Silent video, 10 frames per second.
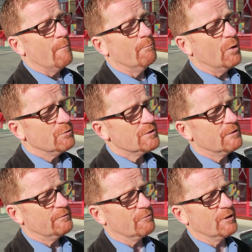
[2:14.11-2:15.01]
Most
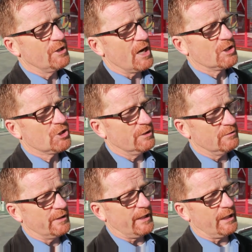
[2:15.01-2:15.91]
of the
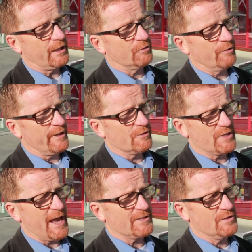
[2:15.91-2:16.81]
reduction in greenhouse
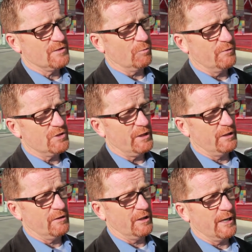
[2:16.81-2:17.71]
gases that we've seen
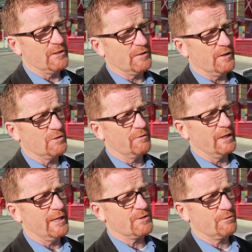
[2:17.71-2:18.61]
in the United States over the
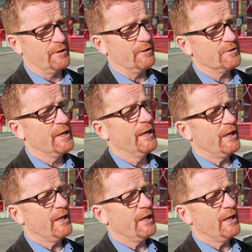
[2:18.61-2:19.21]
last three years